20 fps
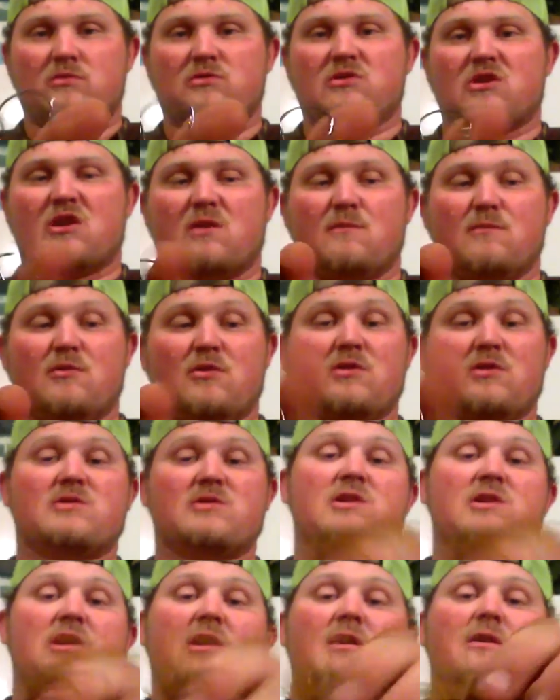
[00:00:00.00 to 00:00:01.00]
Same hook
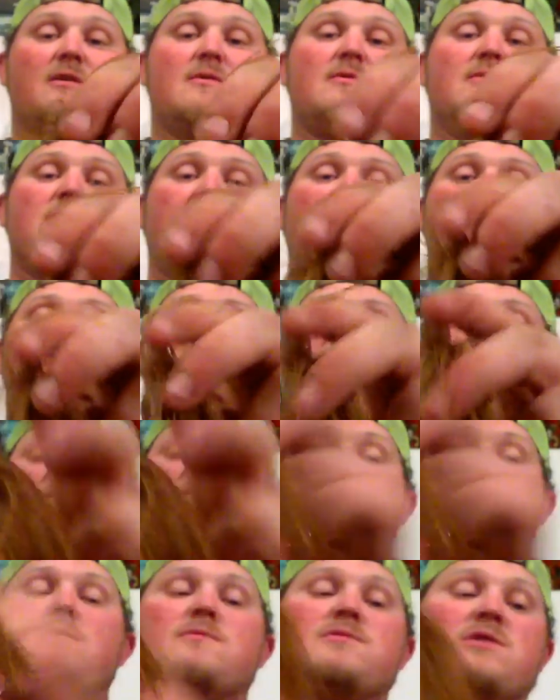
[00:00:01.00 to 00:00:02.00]
style. Use a
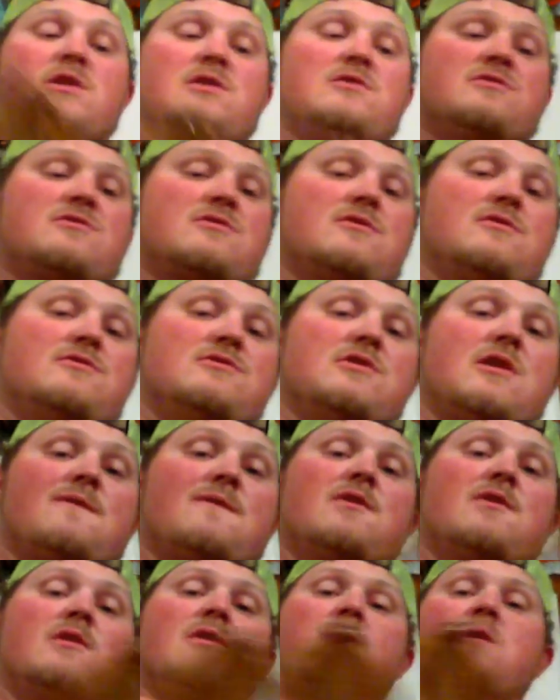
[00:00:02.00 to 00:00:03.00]
Phillips head screwdriver.